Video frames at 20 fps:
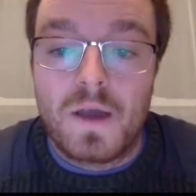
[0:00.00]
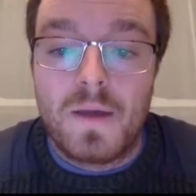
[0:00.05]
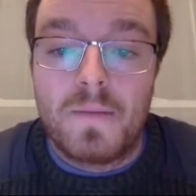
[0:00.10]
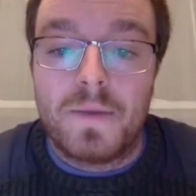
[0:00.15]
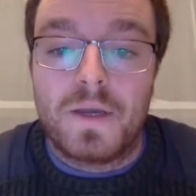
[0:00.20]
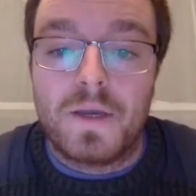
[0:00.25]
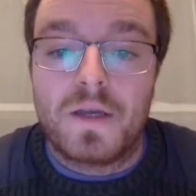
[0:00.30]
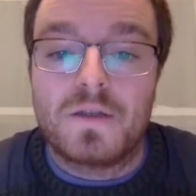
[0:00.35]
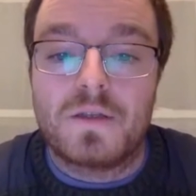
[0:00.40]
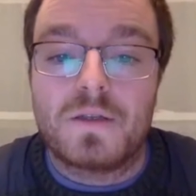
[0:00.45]

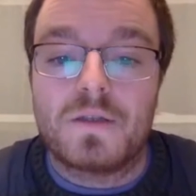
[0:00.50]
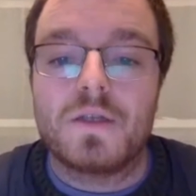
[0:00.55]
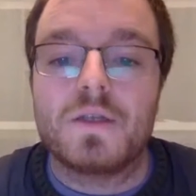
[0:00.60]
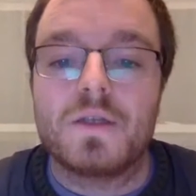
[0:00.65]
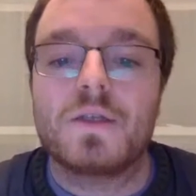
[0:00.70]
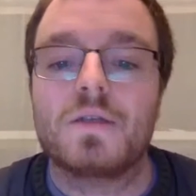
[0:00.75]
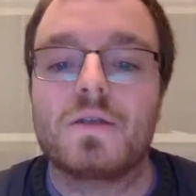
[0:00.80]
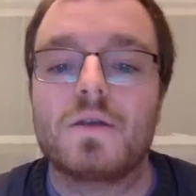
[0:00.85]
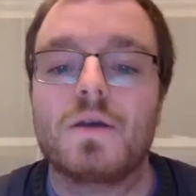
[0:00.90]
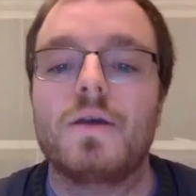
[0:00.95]
because
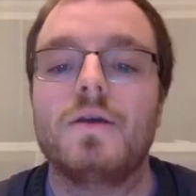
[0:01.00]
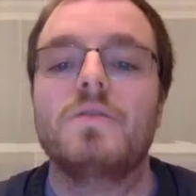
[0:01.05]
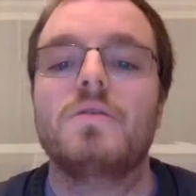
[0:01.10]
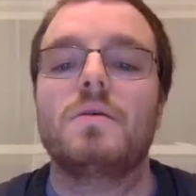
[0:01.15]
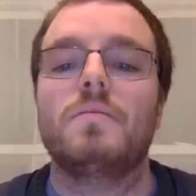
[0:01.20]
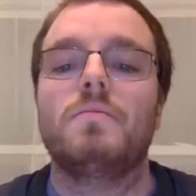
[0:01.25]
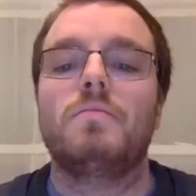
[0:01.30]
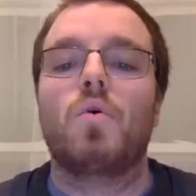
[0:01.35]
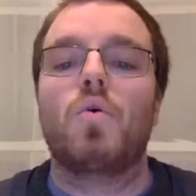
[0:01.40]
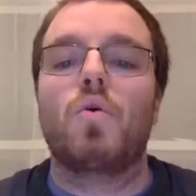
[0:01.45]
this is
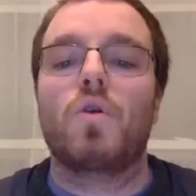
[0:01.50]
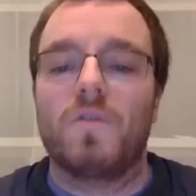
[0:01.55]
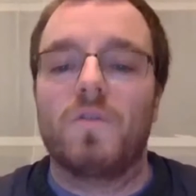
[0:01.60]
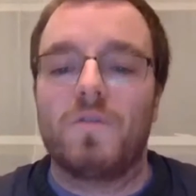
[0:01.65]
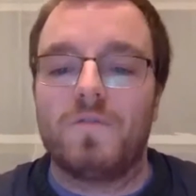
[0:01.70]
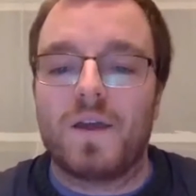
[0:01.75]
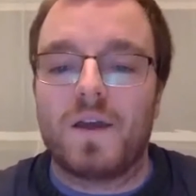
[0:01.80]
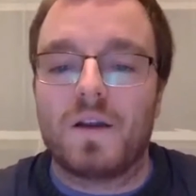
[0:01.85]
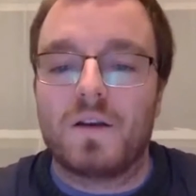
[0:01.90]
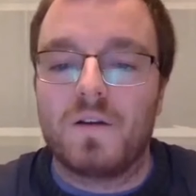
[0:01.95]
a more
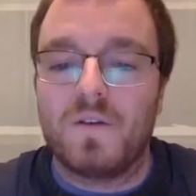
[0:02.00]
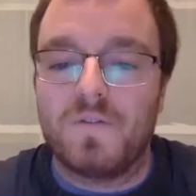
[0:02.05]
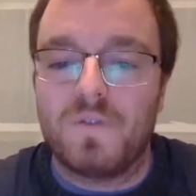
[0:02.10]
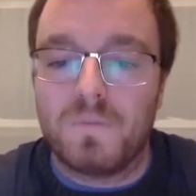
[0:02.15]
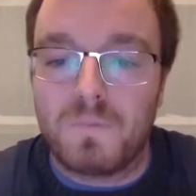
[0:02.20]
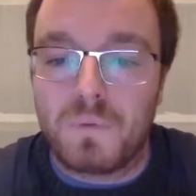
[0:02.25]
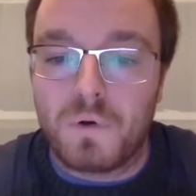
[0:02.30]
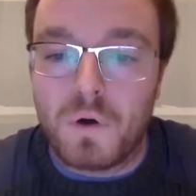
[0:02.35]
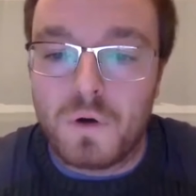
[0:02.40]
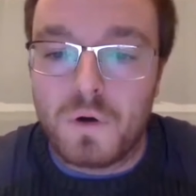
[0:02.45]
effective
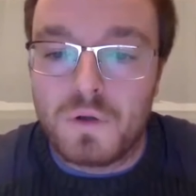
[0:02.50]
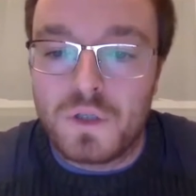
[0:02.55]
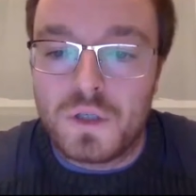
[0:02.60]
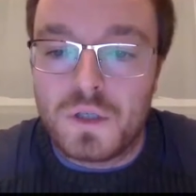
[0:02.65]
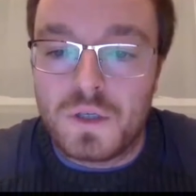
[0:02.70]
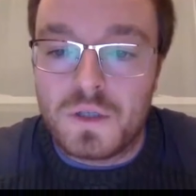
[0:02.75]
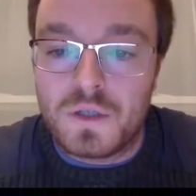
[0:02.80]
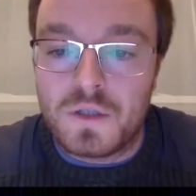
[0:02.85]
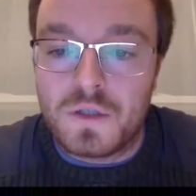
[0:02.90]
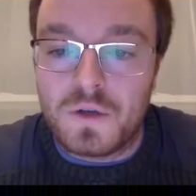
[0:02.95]
approach
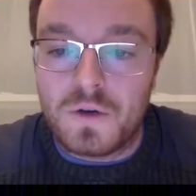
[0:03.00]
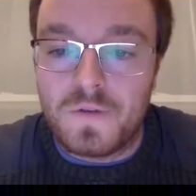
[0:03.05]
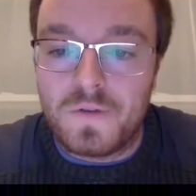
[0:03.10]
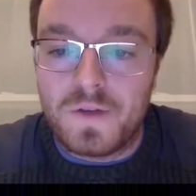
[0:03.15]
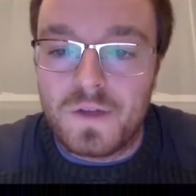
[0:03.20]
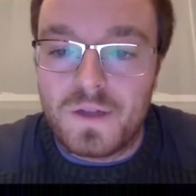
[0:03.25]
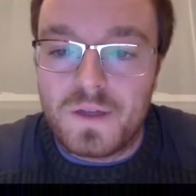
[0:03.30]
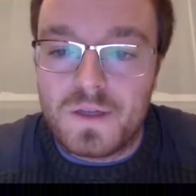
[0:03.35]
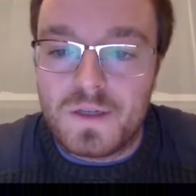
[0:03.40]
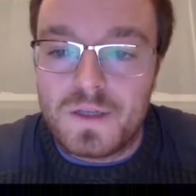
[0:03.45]
to
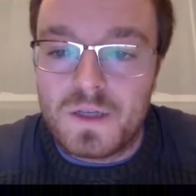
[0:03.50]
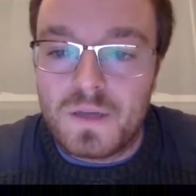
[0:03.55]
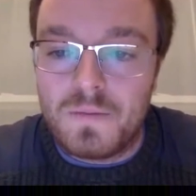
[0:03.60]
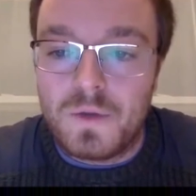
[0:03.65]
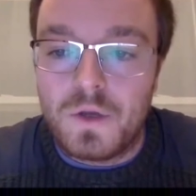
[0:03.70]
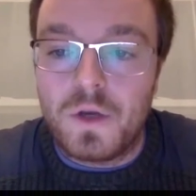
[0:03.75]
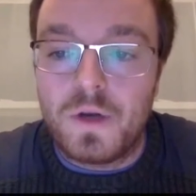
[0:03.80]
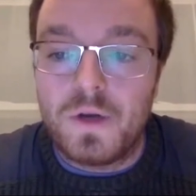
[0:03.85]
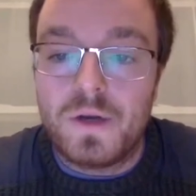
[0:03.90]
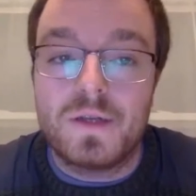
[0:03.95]
serving these
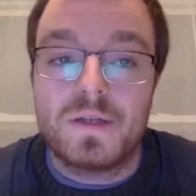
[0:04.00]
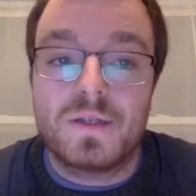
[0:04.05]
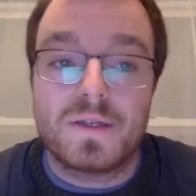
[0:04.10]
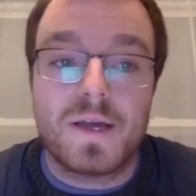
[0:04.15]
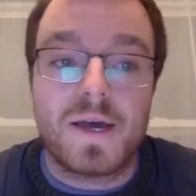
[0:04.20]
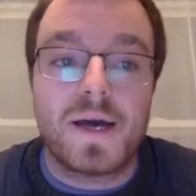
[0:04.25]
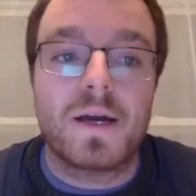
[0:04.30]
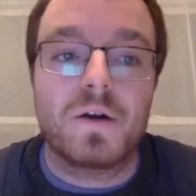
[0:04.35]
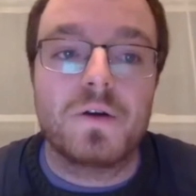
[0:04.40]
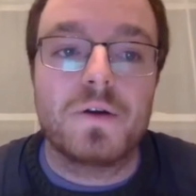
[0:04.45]
communities
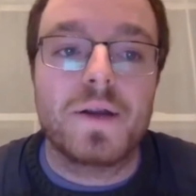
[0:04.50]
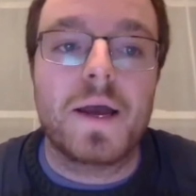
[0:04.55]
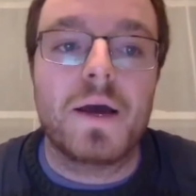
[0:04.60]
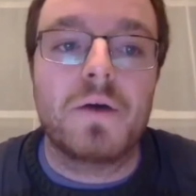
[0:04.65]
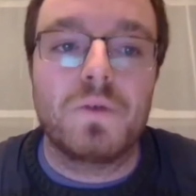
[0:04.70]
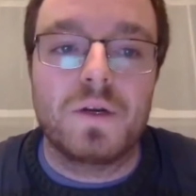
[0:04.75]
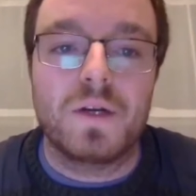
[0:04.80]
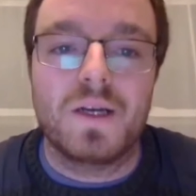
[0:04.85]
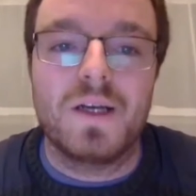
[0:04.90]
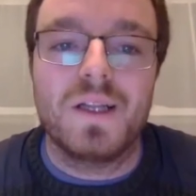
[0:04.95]
that are now
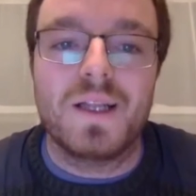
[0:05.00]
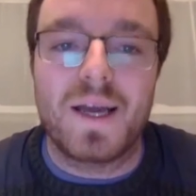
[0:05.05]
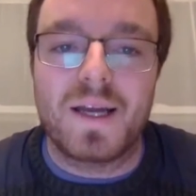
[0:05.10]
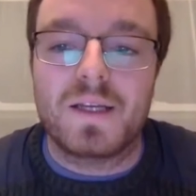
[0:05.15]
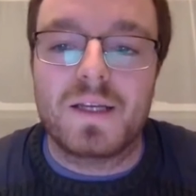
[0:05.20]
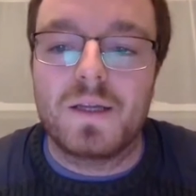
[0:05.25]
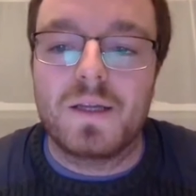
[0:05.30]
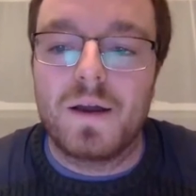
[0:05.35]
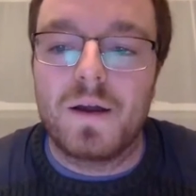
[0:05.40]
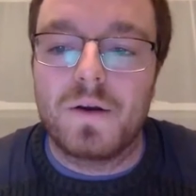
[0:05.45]

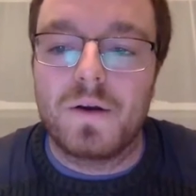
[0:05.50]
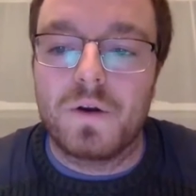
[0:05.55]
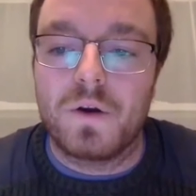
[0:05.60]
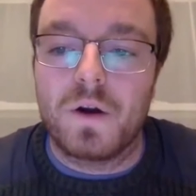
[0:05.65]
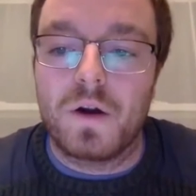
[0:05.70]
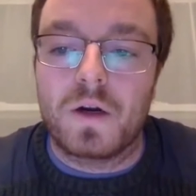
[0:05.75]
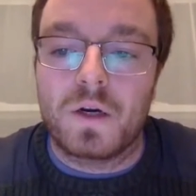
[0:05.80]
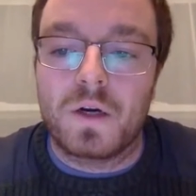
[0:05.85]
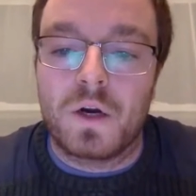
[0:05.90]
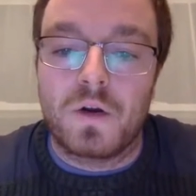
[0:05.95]
neglected under
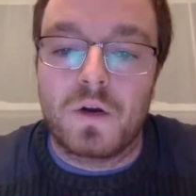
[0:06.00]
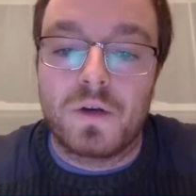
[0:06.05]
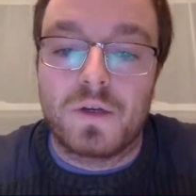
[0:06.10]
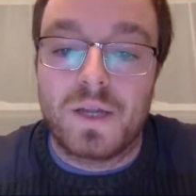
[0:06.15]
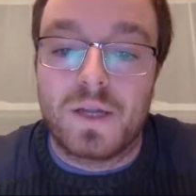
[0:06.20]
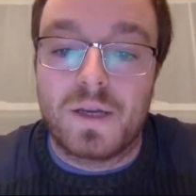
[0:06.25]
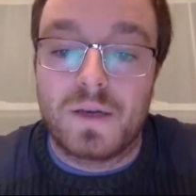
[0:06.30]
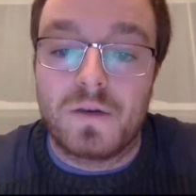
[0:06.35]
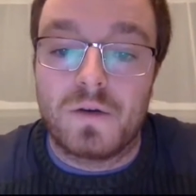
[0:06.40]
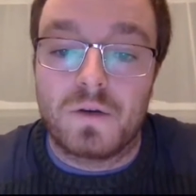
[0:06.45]
our current
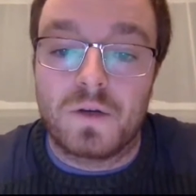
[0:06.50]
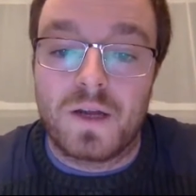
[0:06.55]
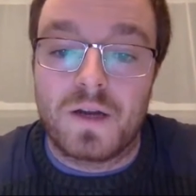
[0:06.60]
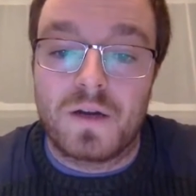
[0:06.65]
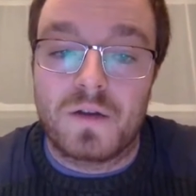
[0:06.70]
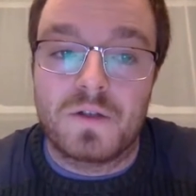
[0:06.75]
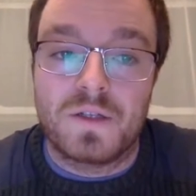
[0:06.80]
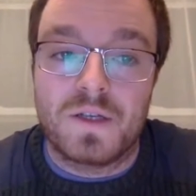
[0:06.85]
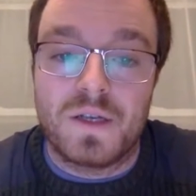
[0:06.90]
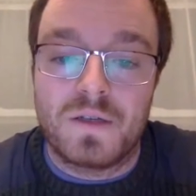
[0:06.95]
dental
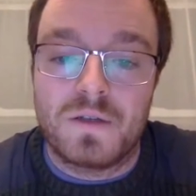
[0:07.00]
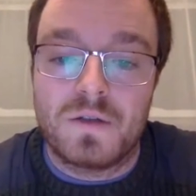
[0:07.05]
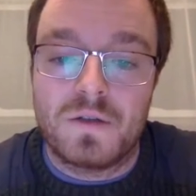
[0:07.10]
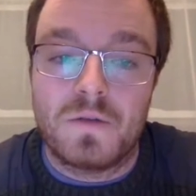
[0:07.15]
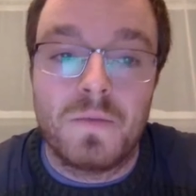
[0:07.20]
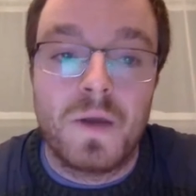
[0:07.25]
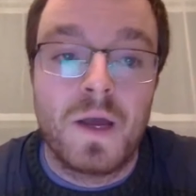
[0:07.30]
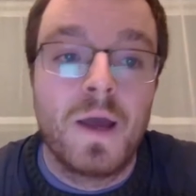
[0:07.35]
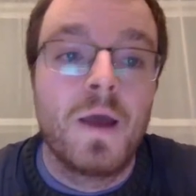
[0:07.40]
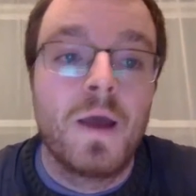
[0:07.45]
care system.